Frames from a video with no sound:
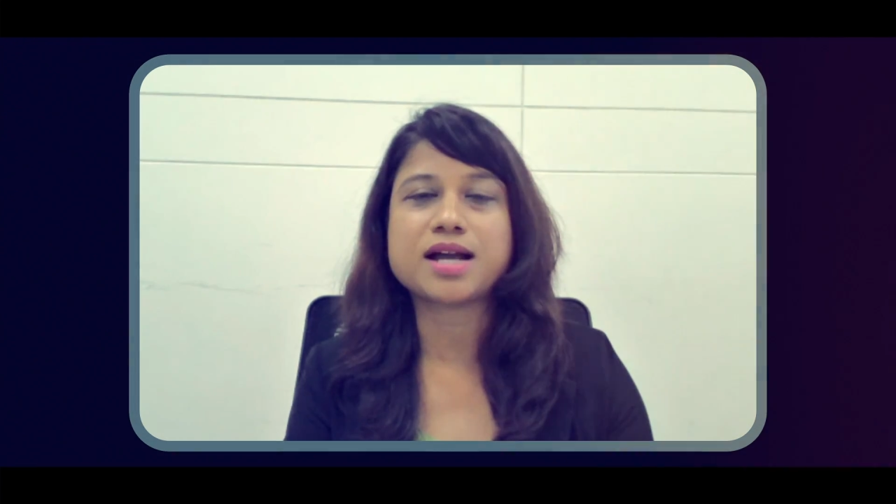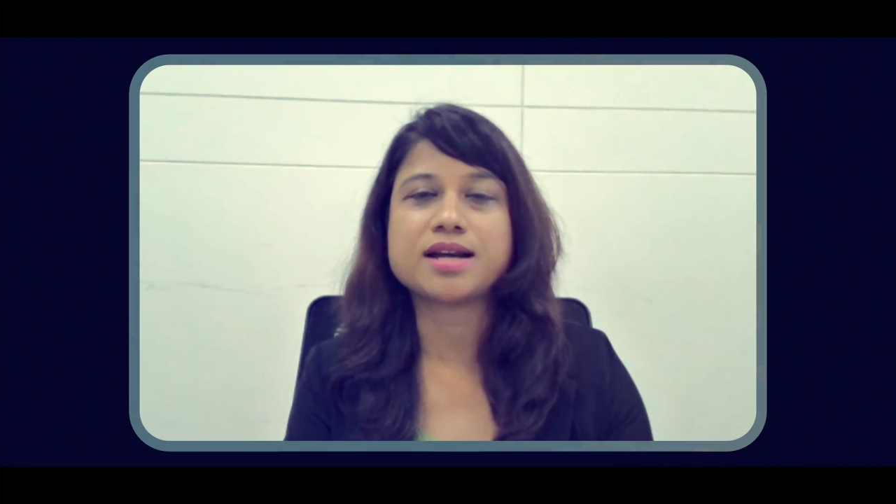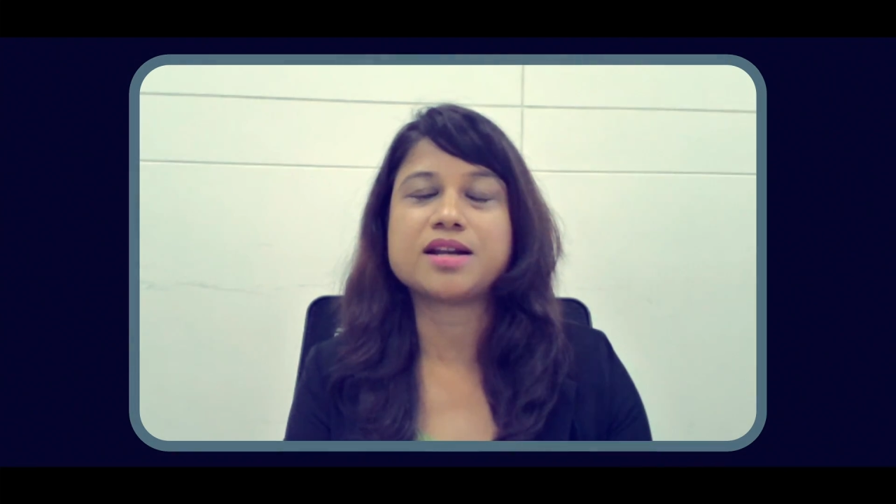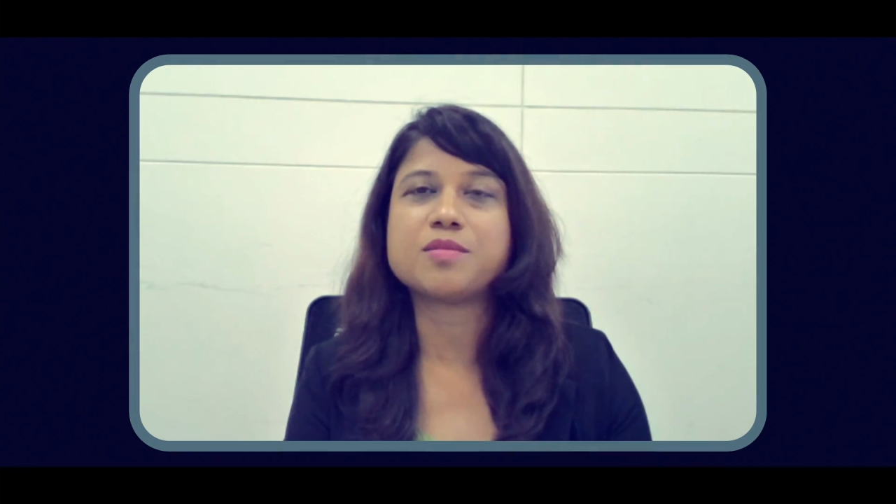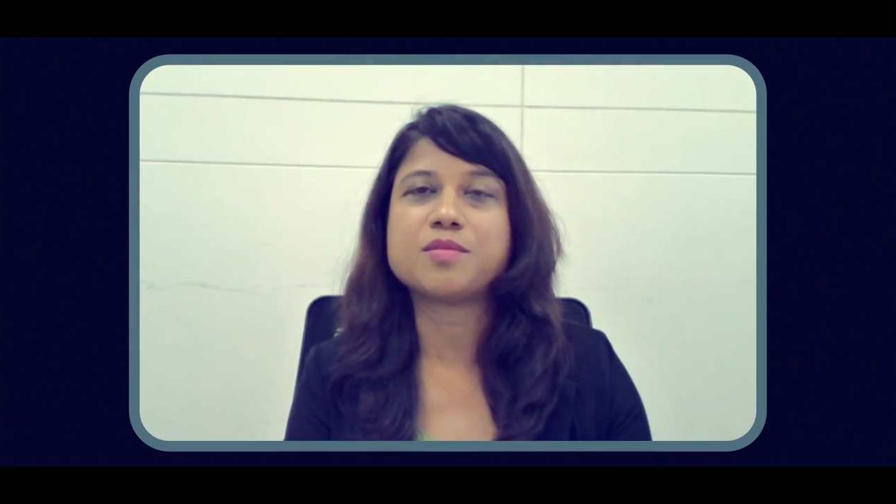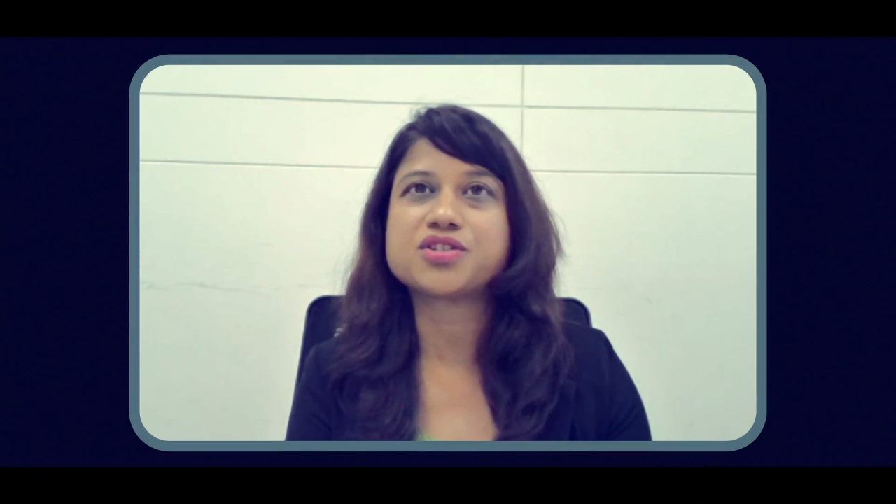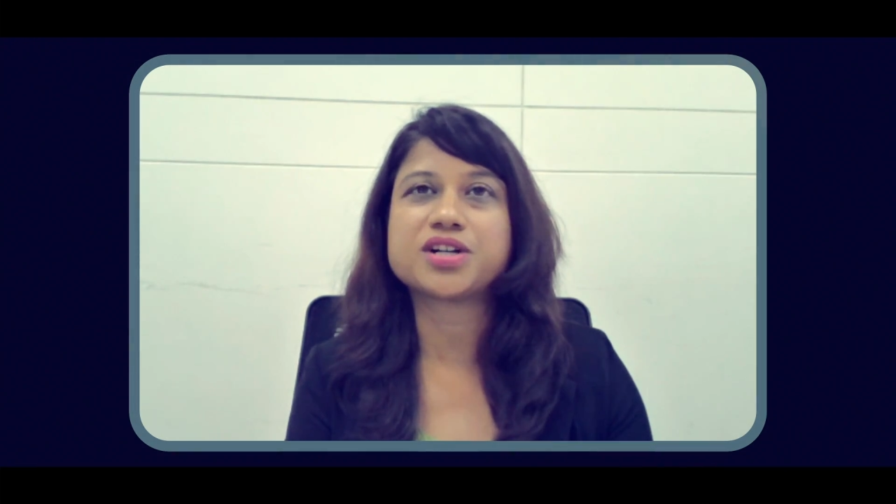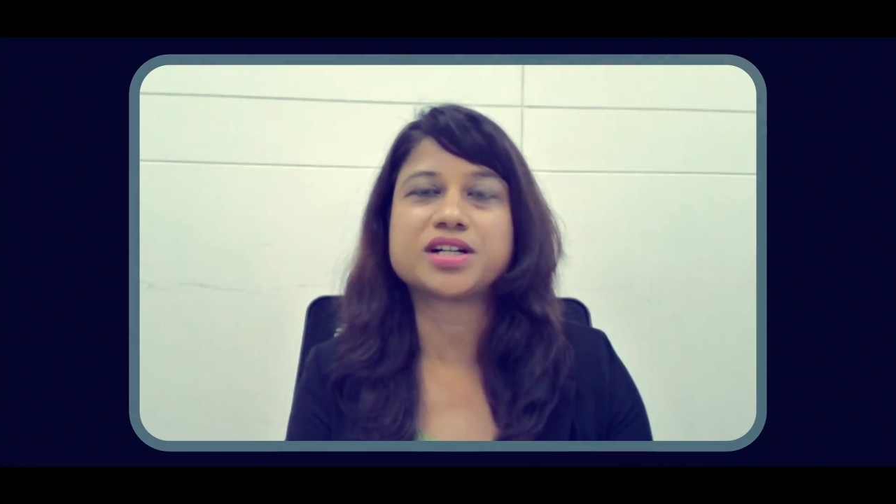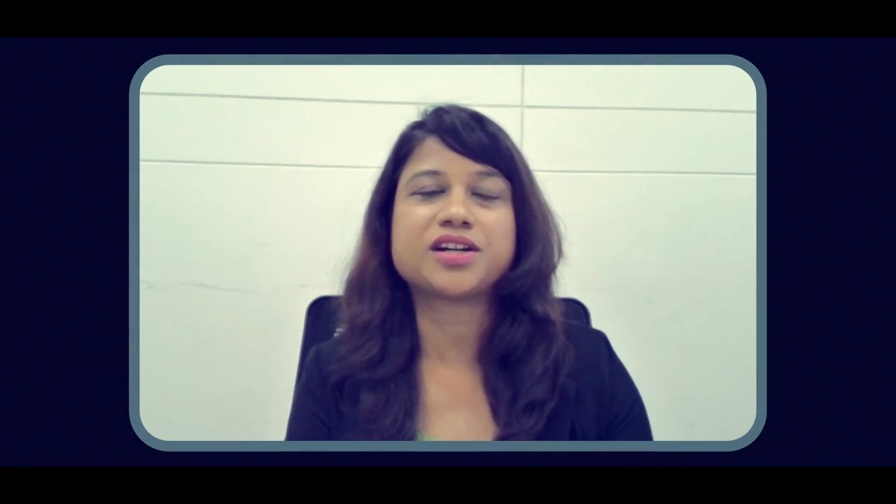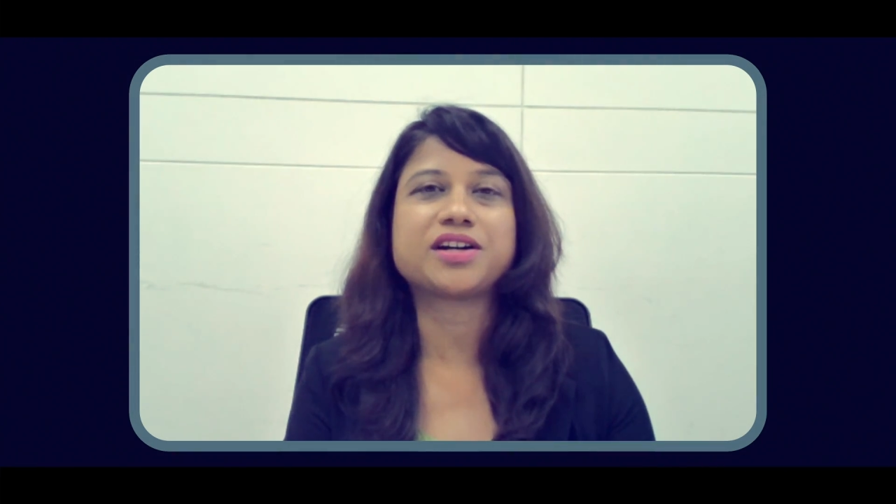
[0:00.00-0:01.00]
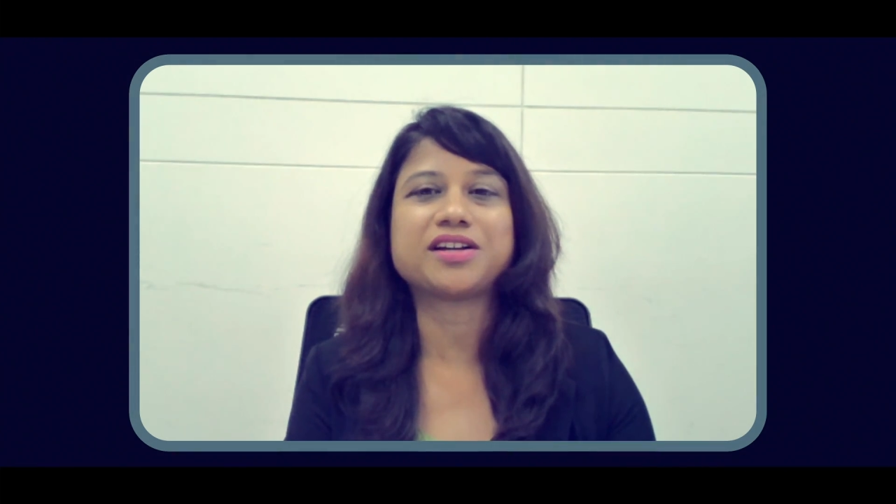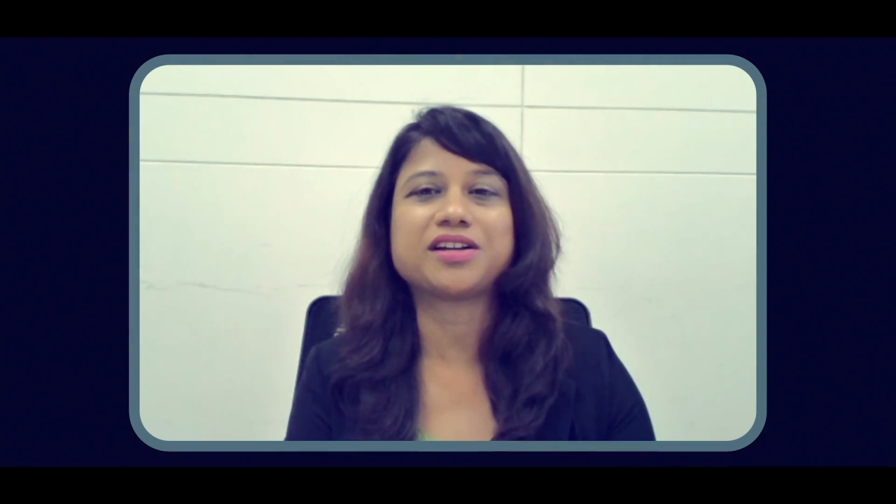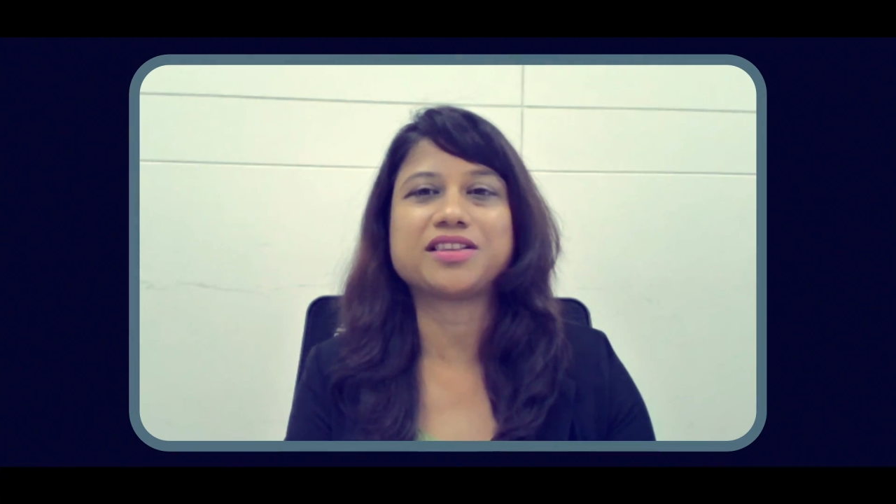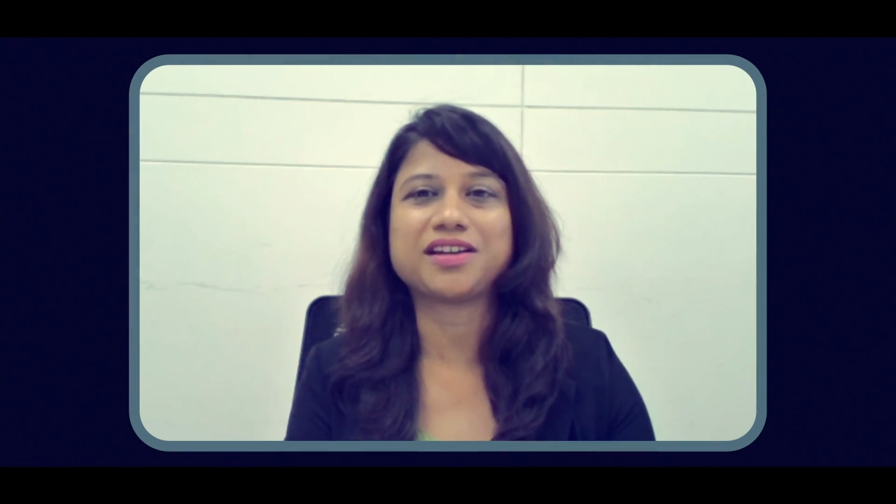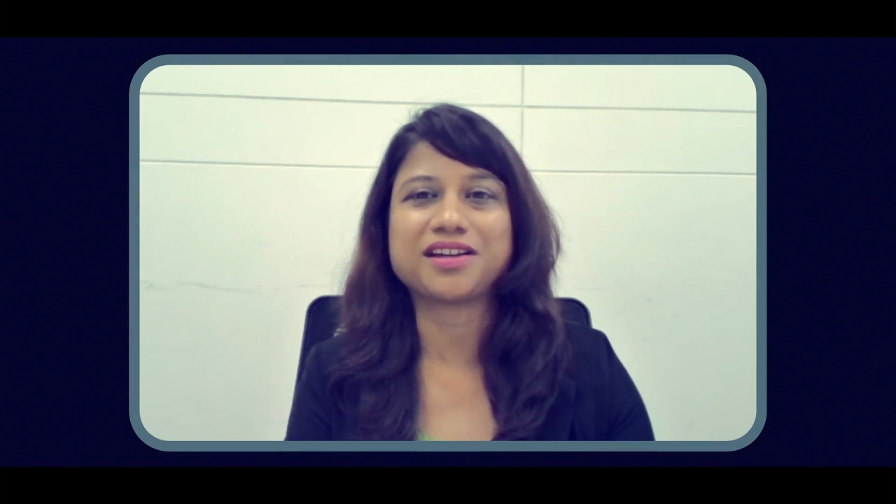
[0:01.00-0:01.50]
and demonstrate critical
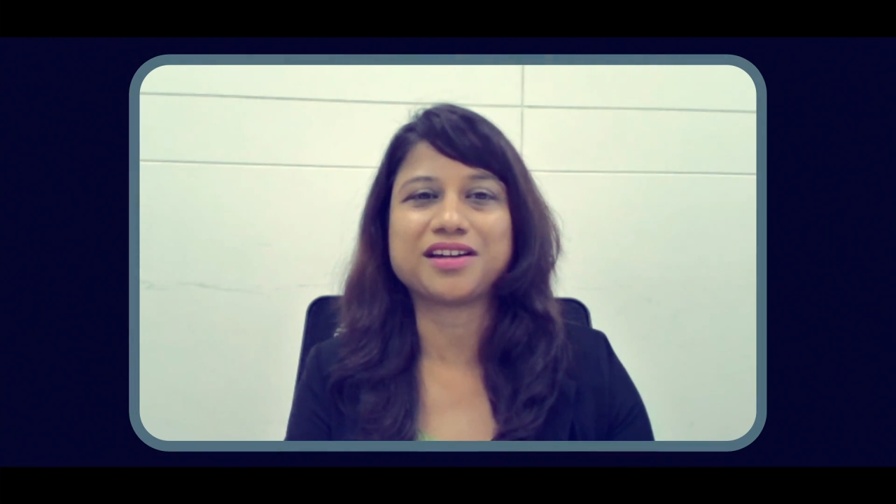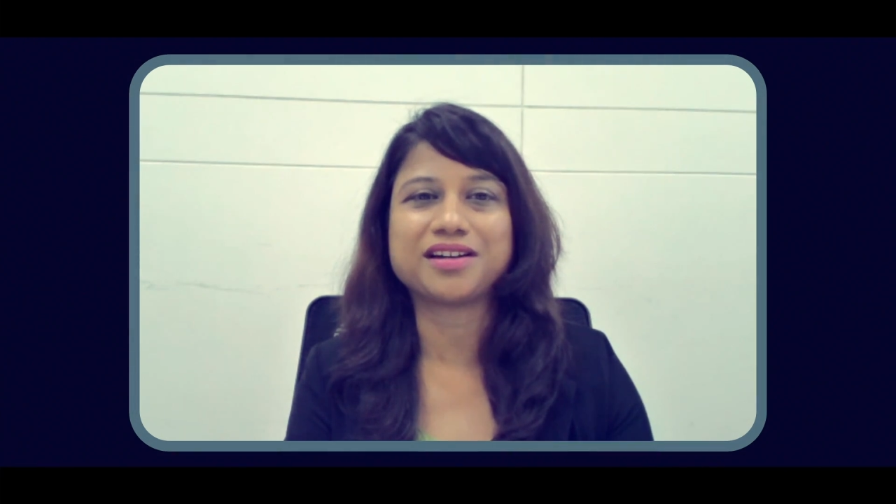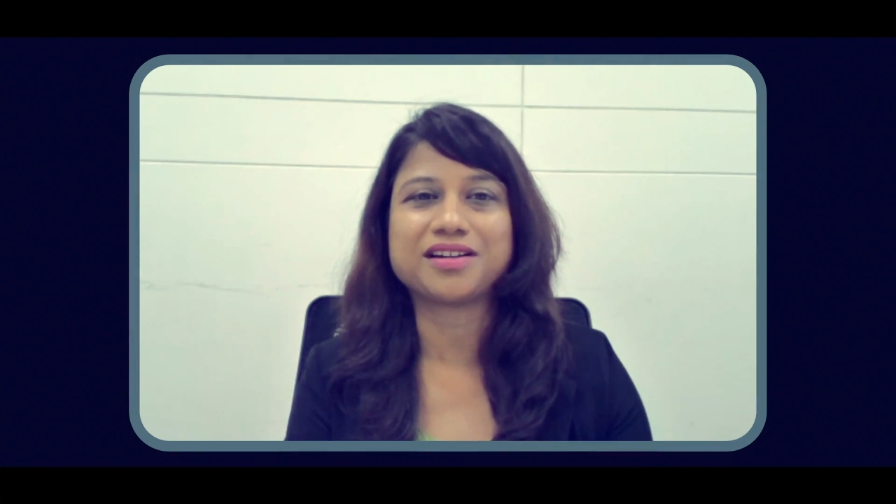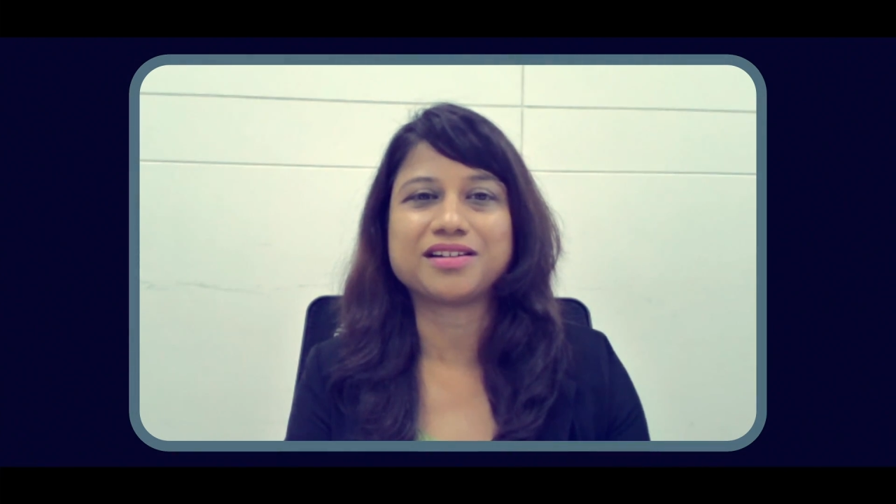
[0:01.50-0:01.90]
thinking,